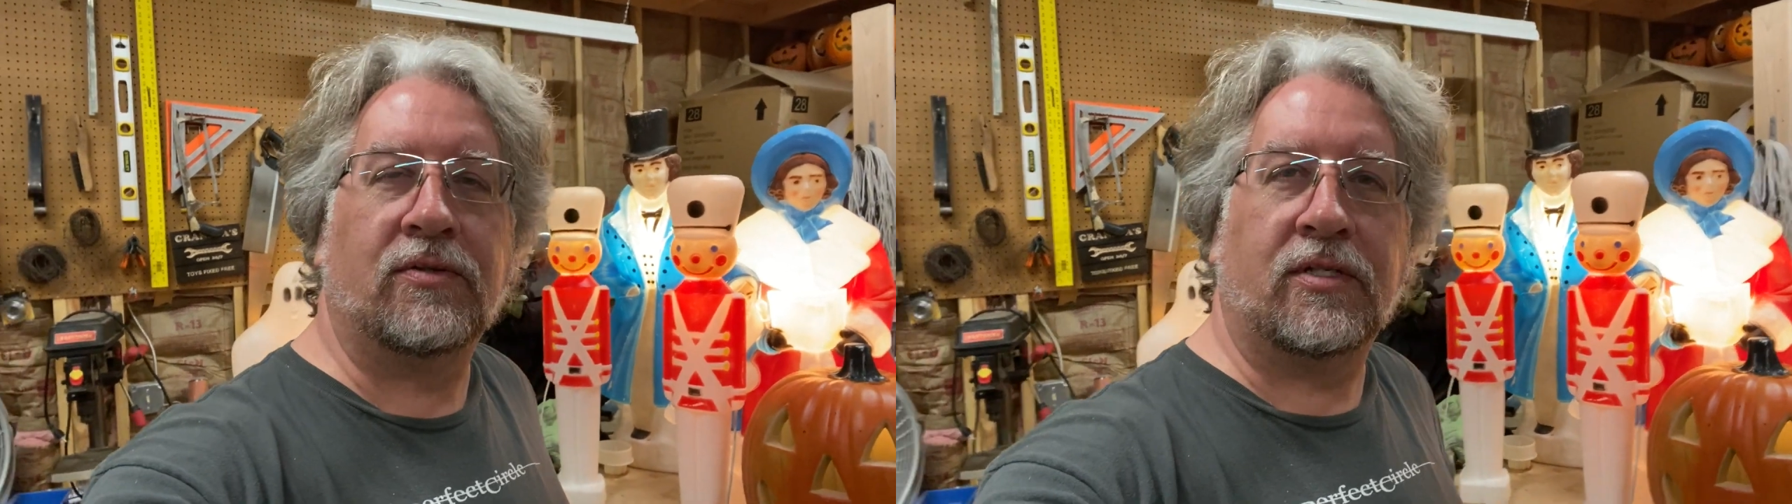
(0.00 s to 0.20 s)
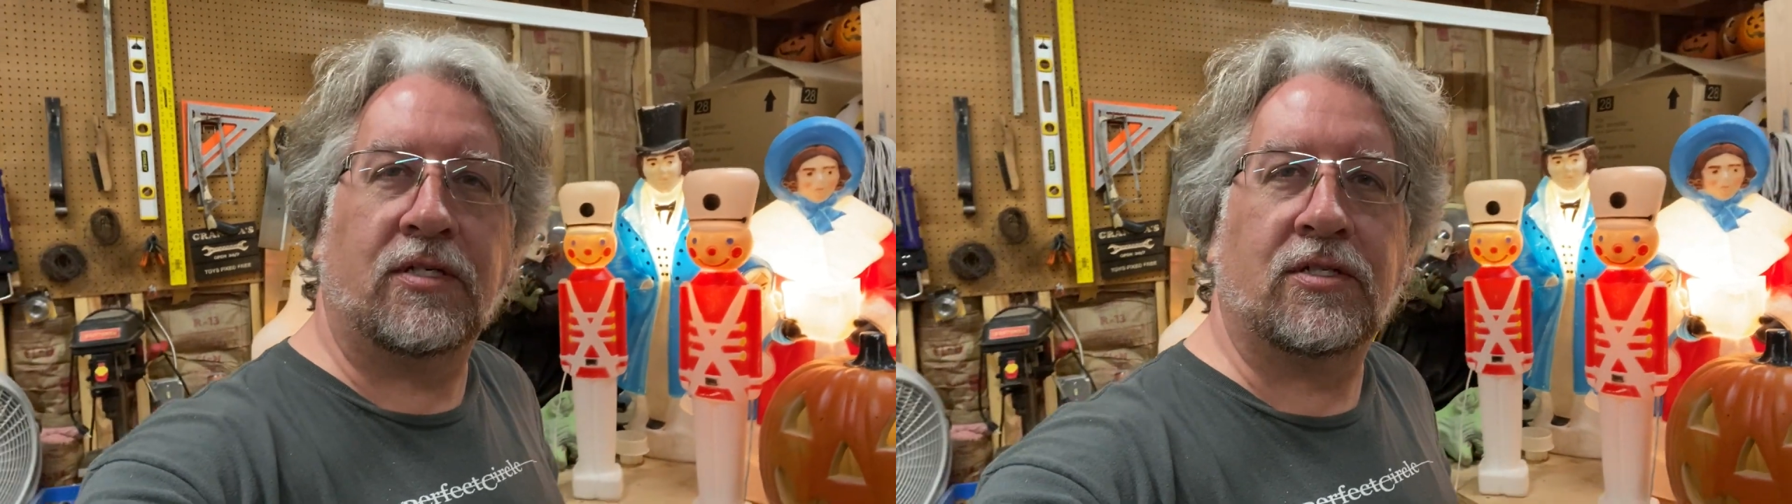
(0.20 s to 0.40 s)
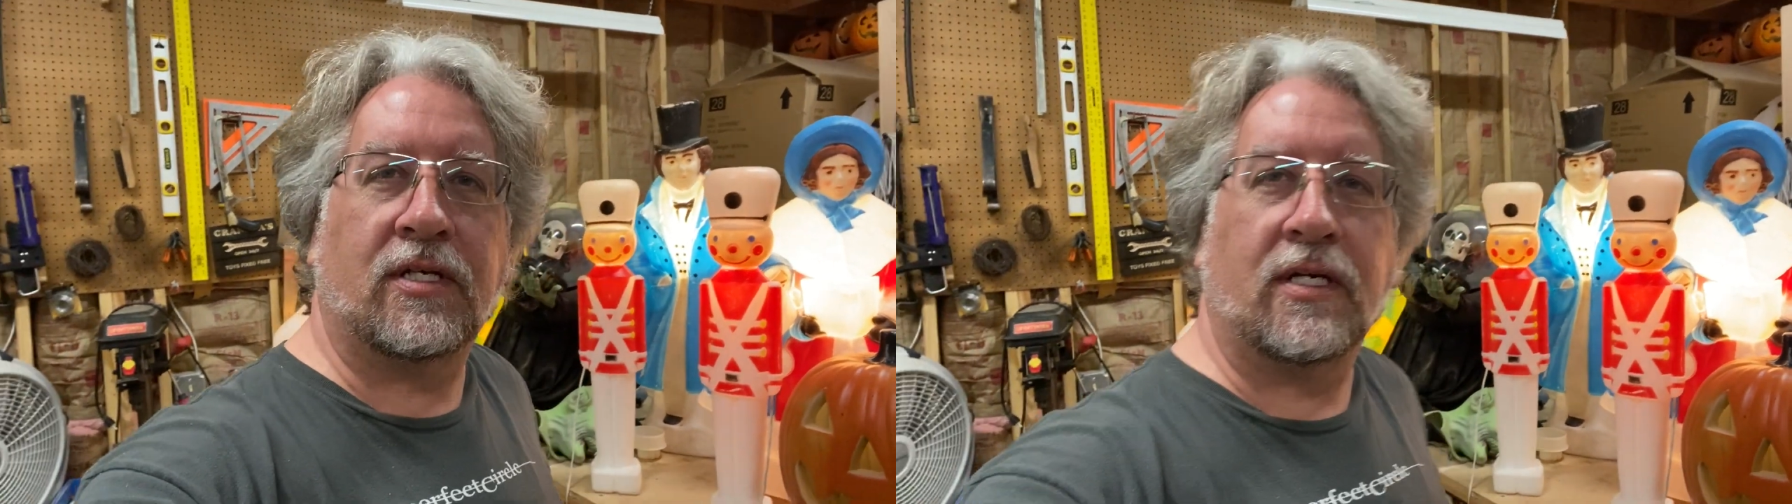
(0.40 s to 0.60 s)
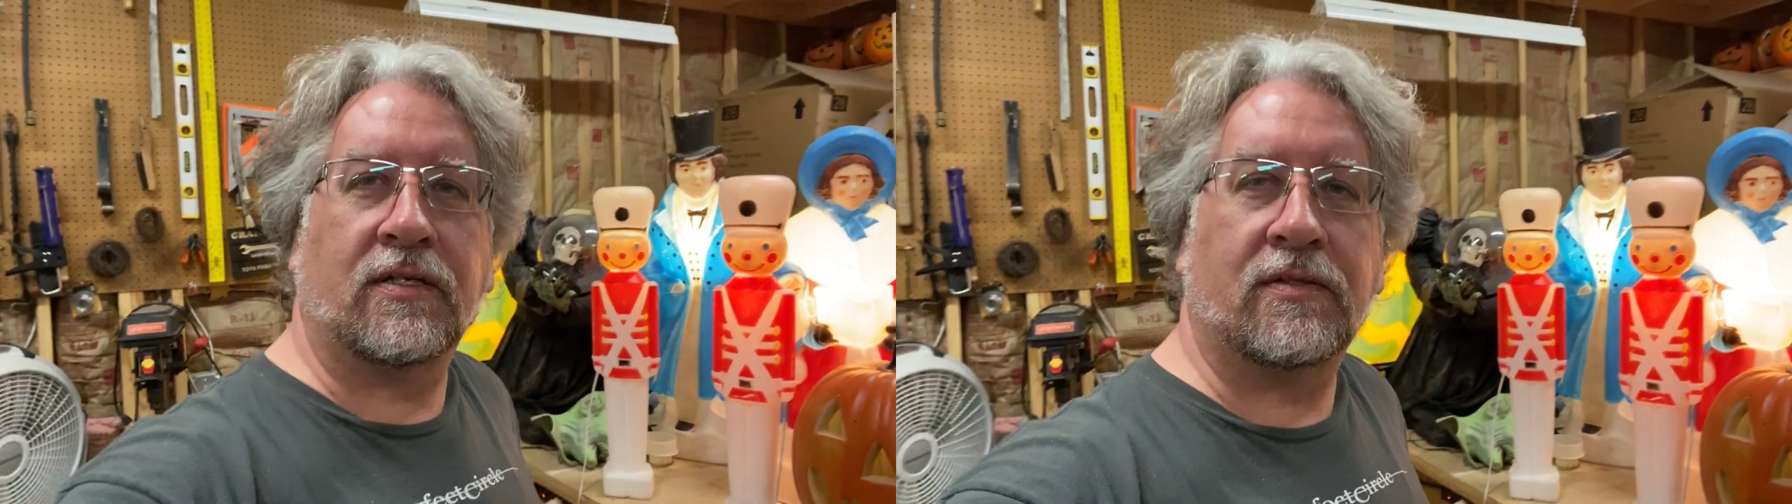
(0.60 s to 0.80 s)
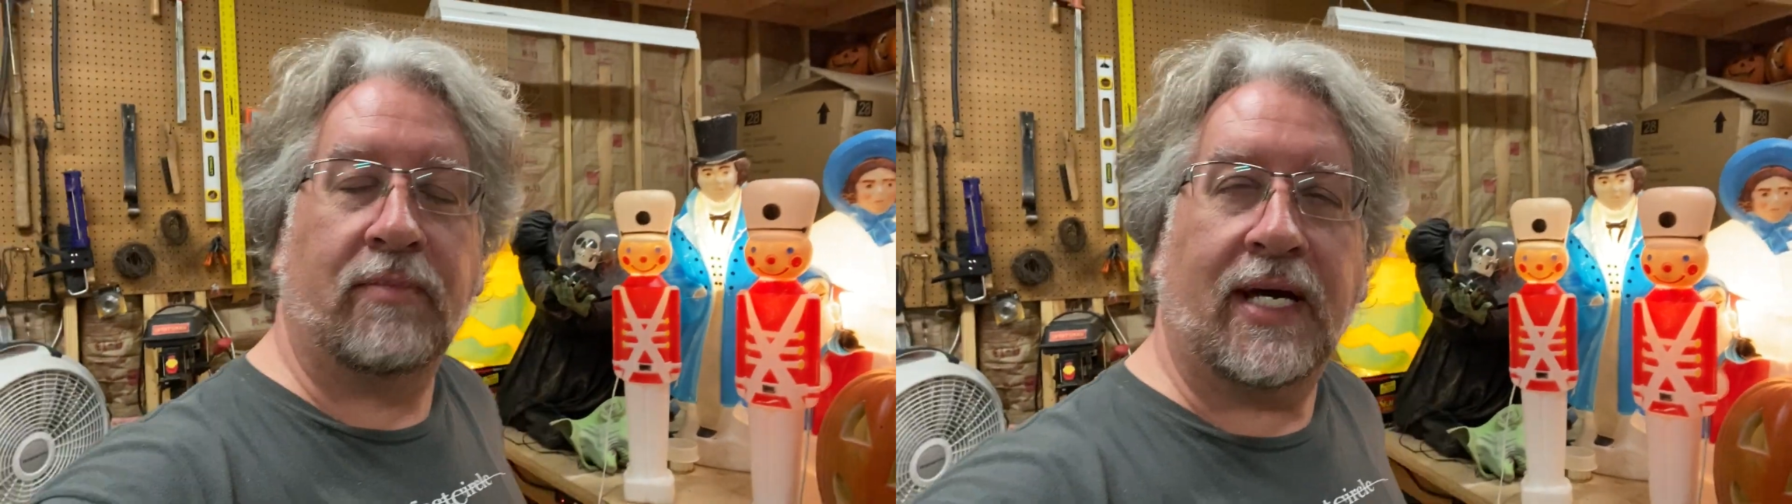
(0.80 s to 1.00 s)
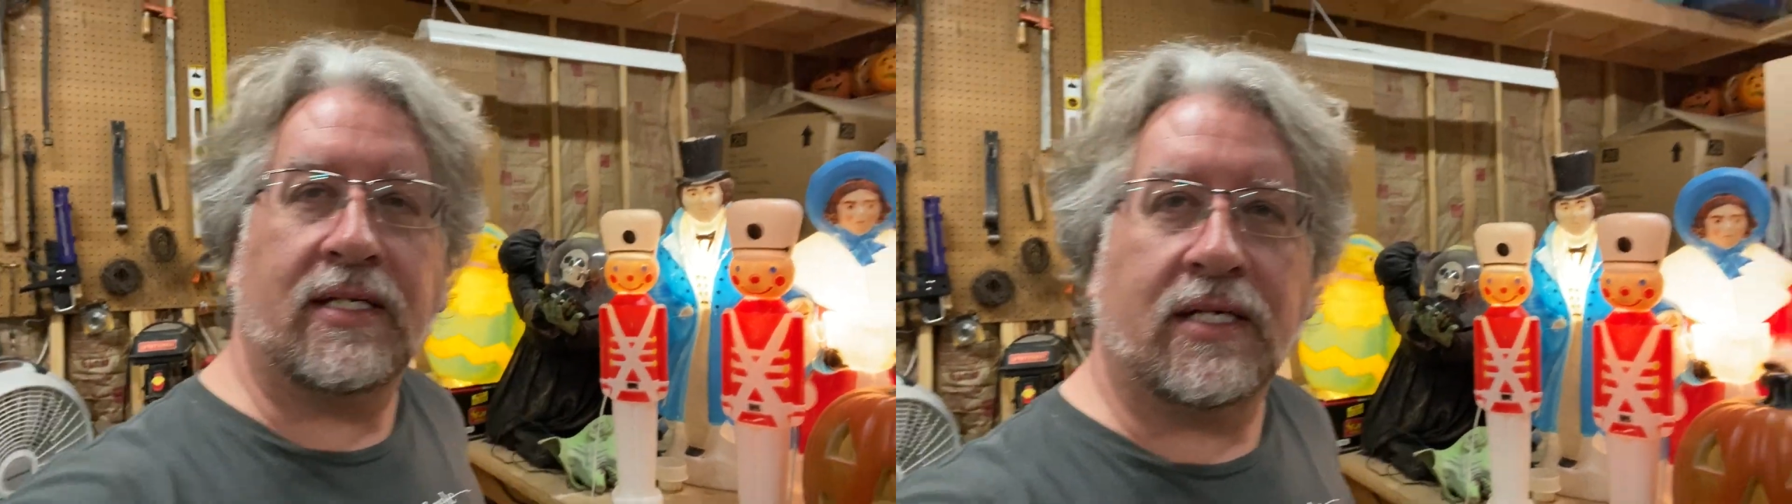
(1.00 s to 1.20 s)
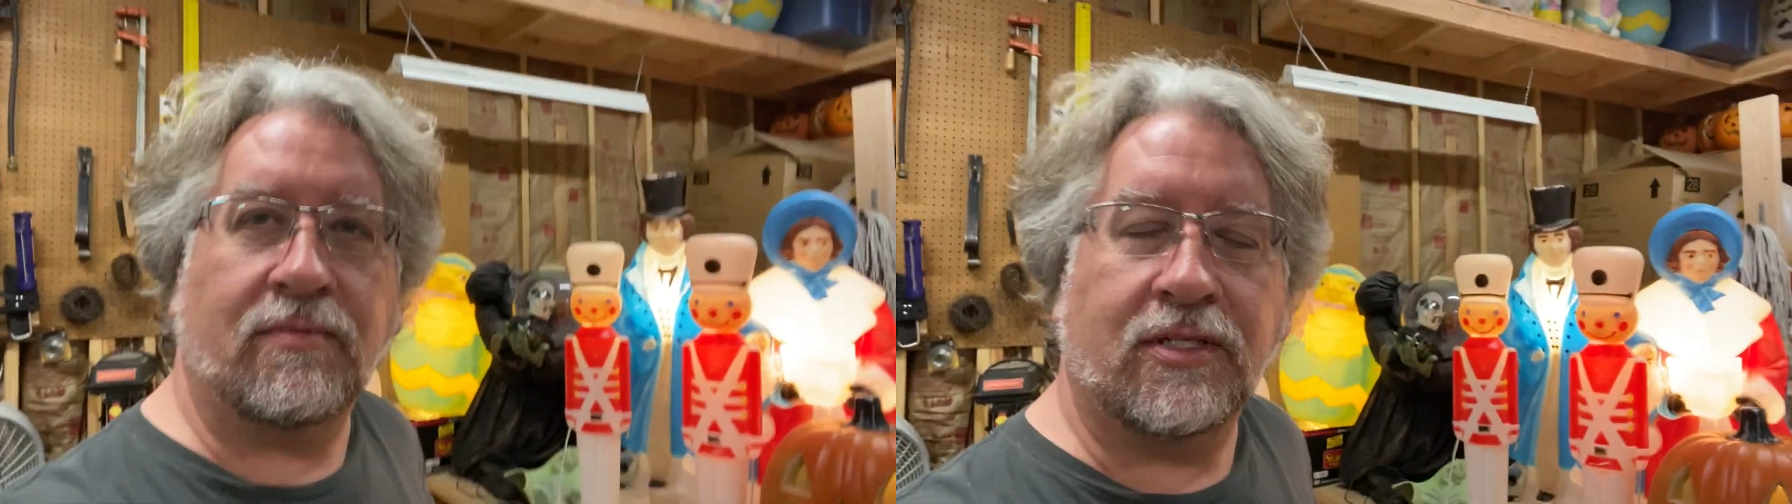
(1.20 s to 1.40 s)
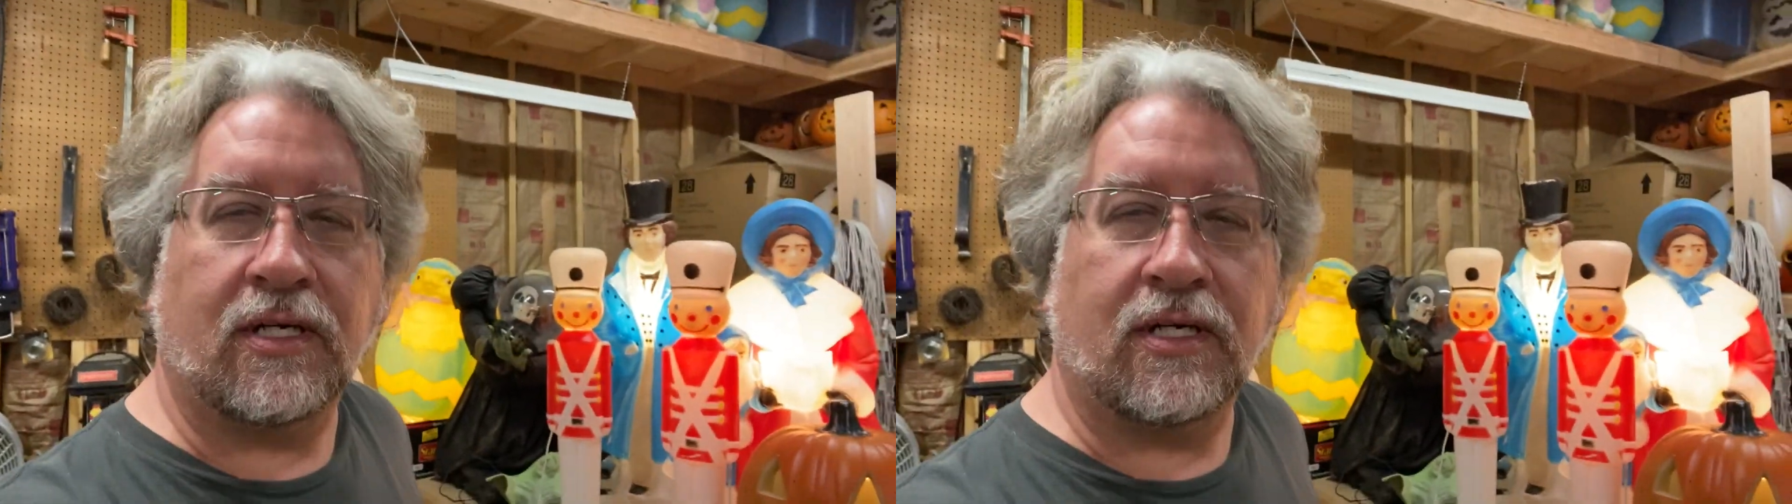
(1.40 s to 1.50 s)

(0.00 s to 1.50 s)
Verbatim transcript: such thing as a bad time to